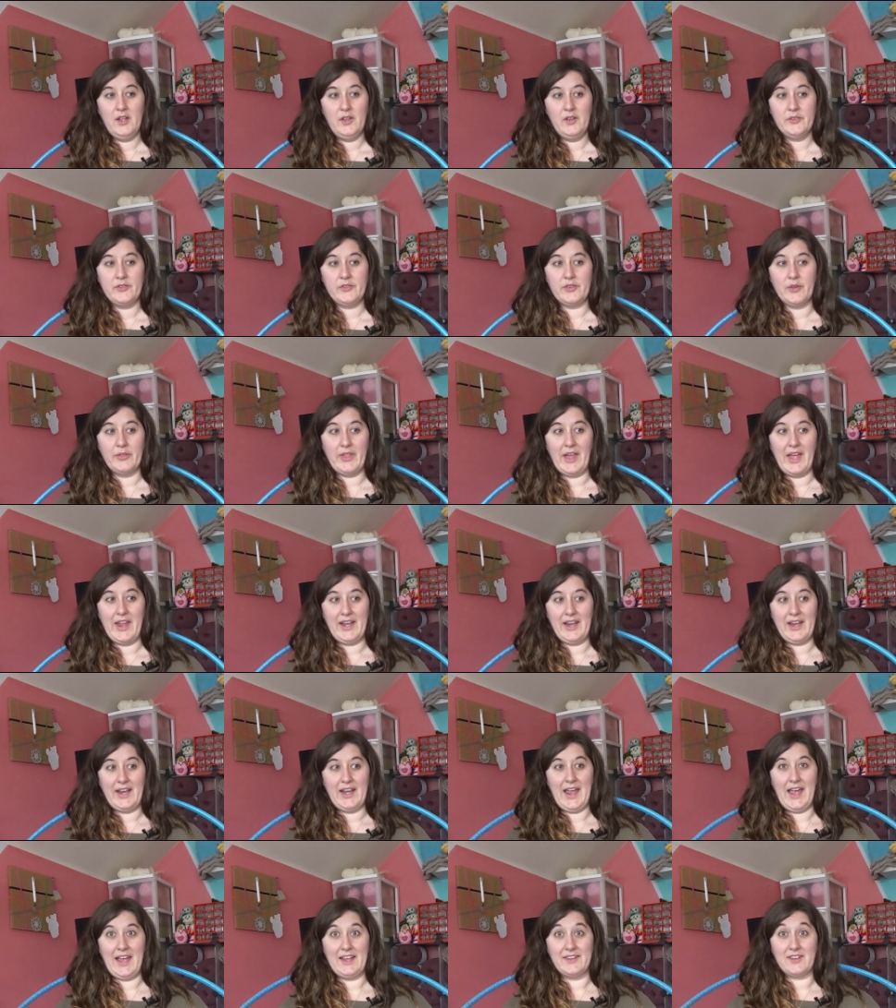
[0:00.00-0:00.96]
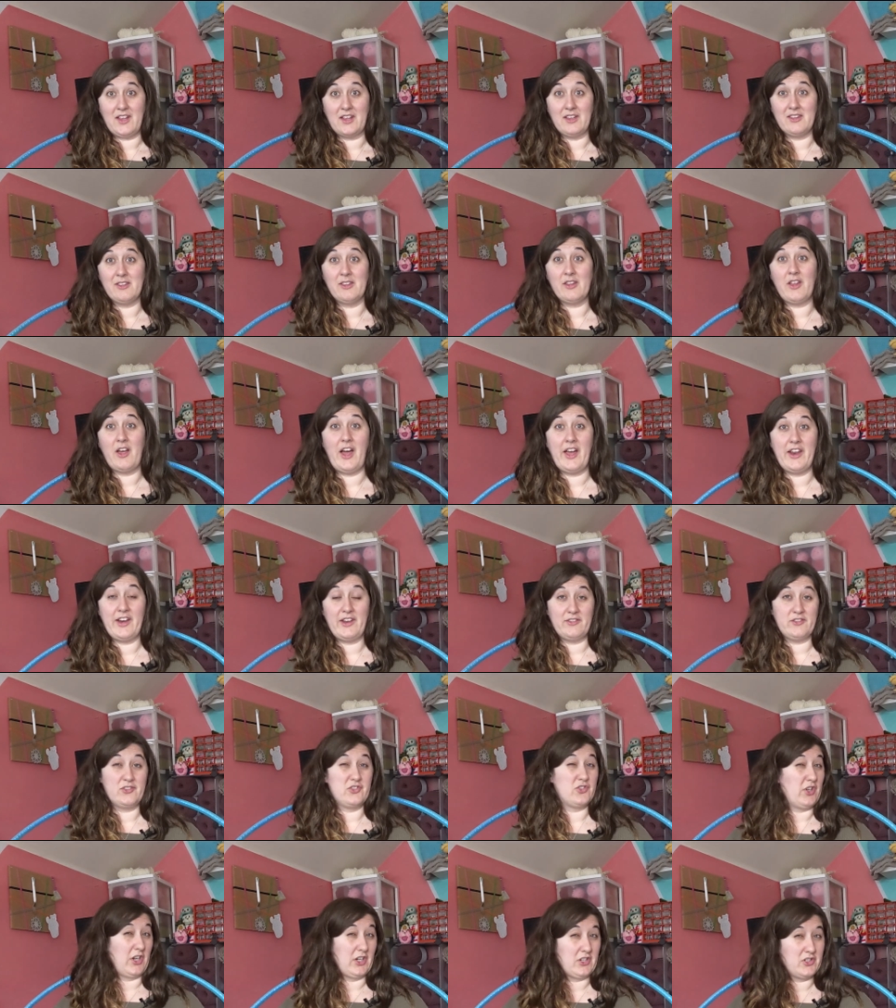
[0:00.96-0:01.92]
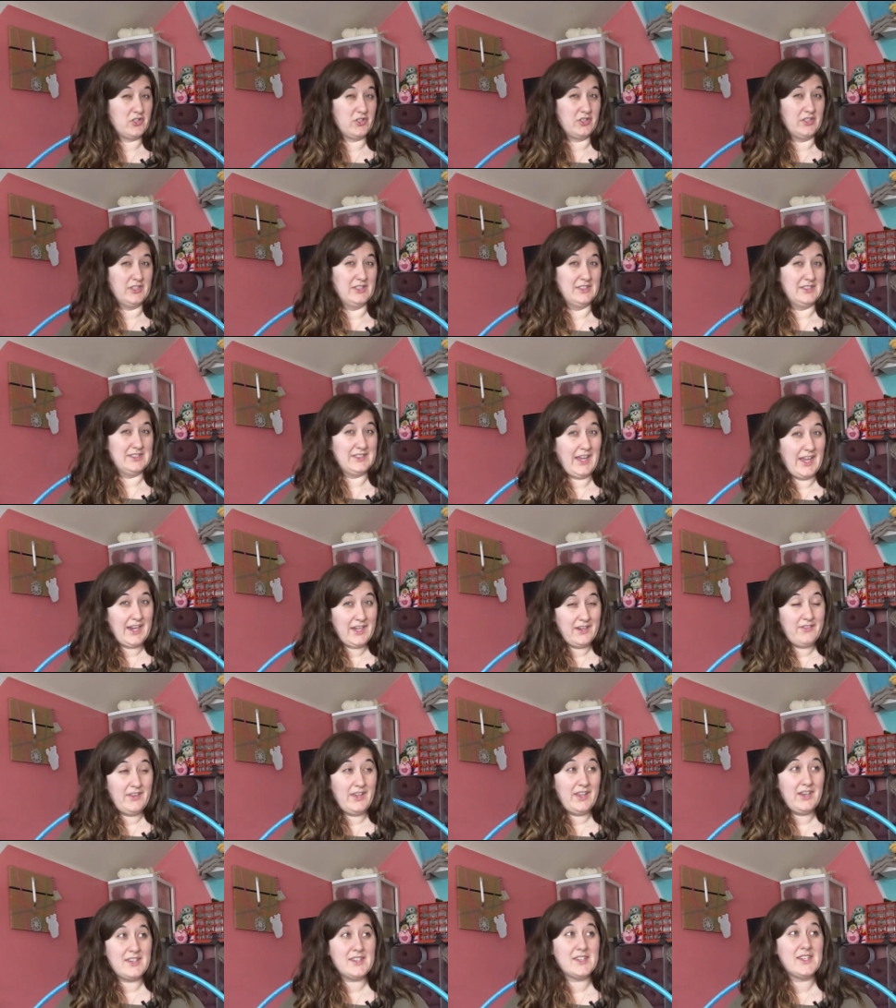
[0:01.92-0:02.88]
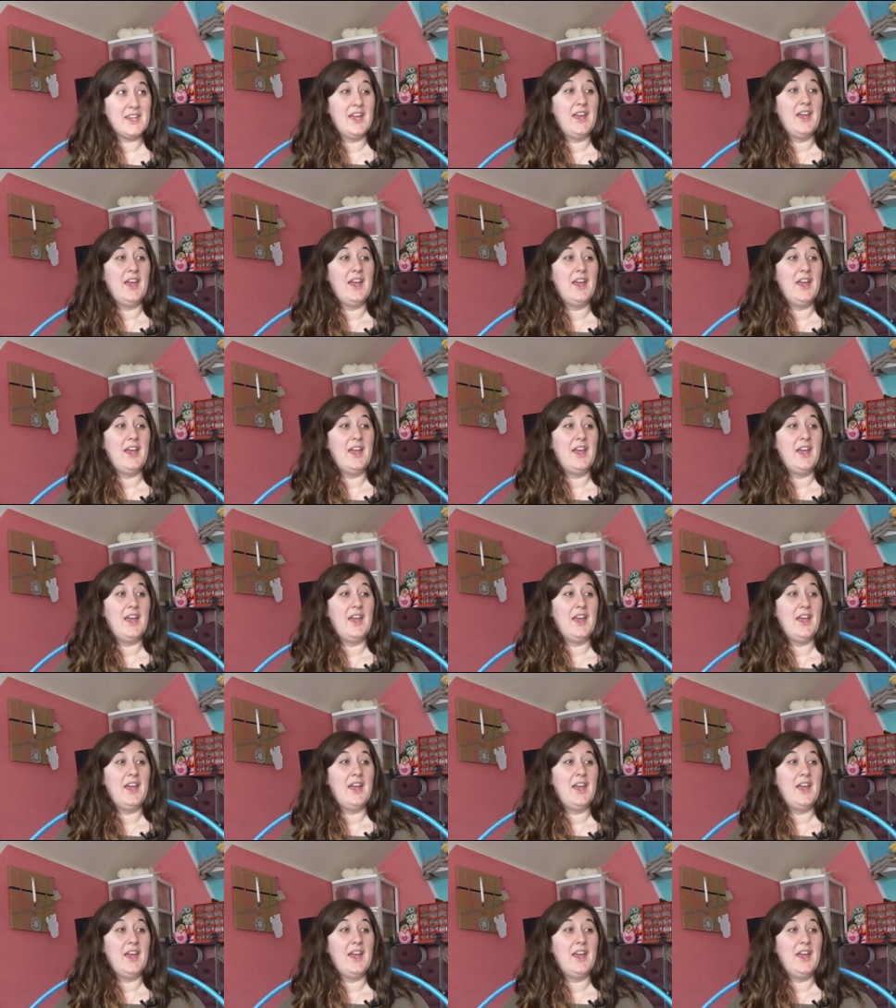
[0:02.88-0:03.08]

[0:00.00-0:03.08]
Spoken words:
so that it has a lot of structure inside of it.